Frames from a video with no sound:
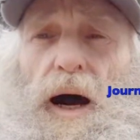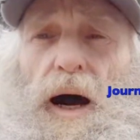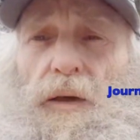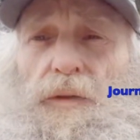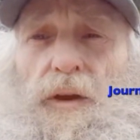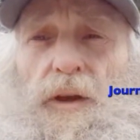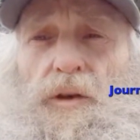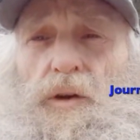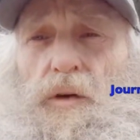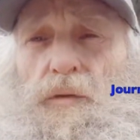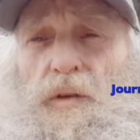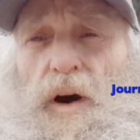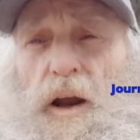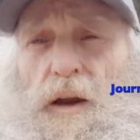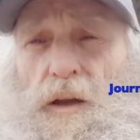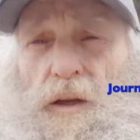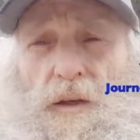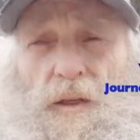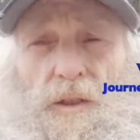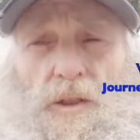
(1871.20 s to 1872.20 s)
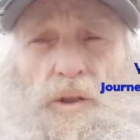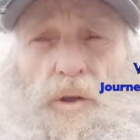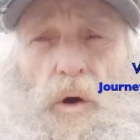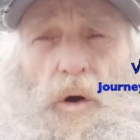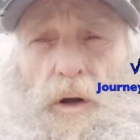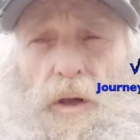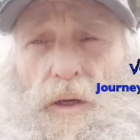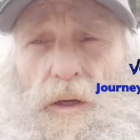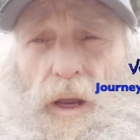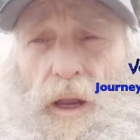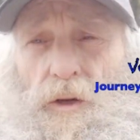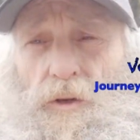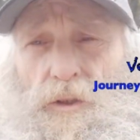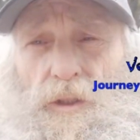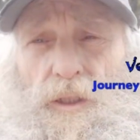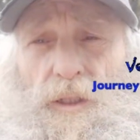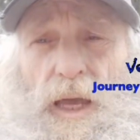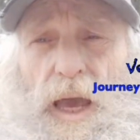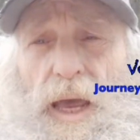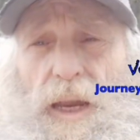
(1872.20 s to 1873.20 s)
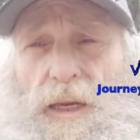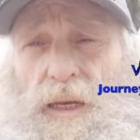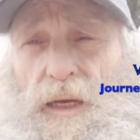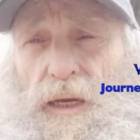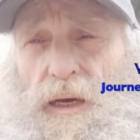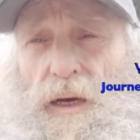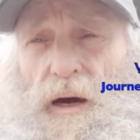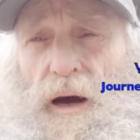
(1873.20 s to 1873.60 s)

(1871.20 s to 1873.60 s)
think you've got a distorted understanding